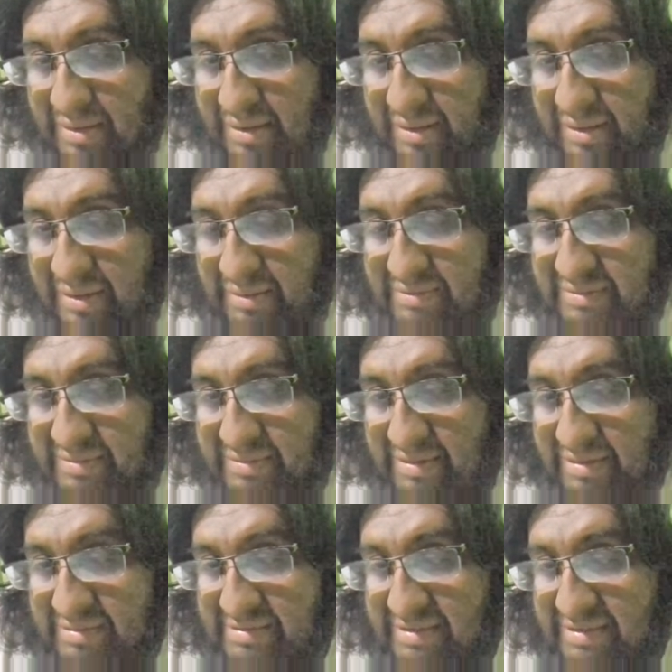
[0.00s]
In
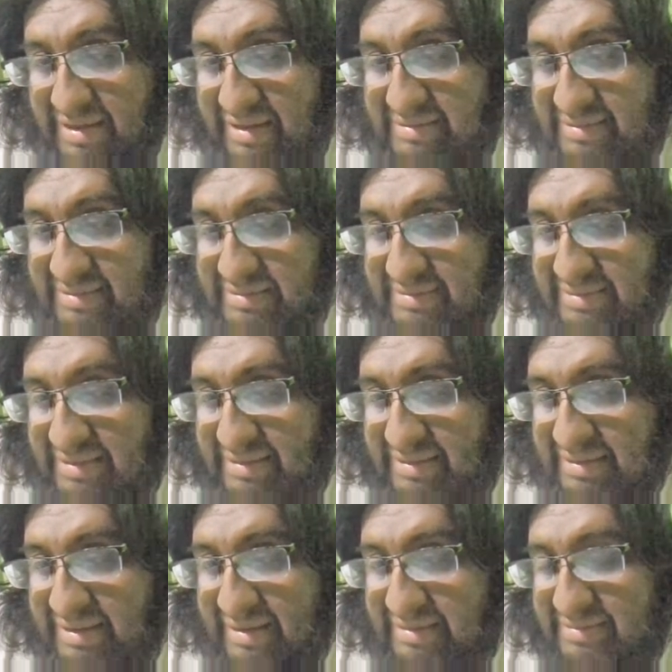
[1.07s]
such cases, the
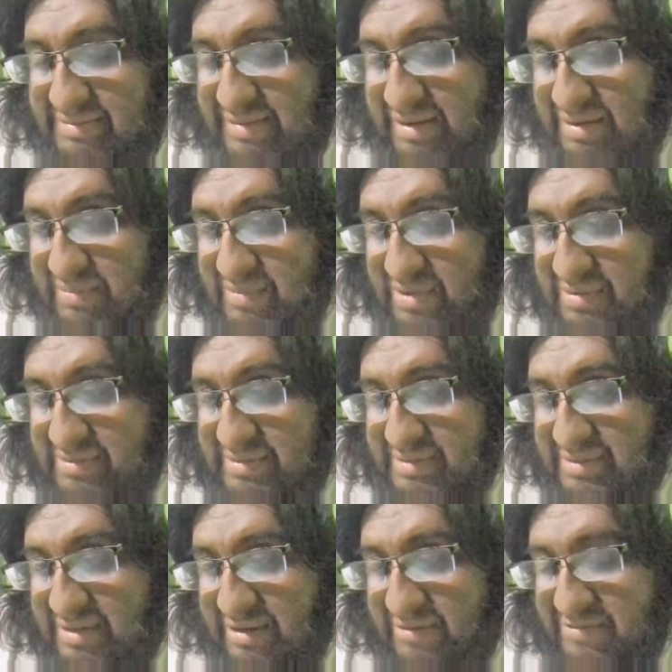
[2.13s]
keys are most
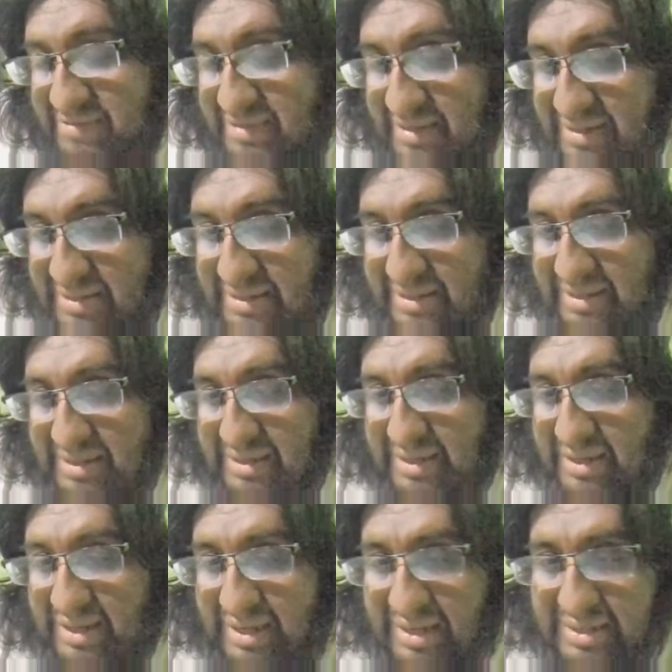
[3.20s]
often
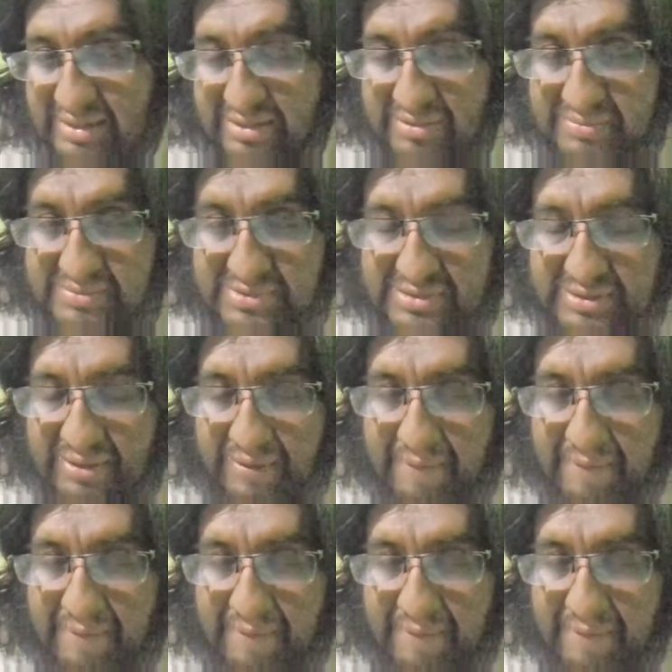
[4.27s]
atoms.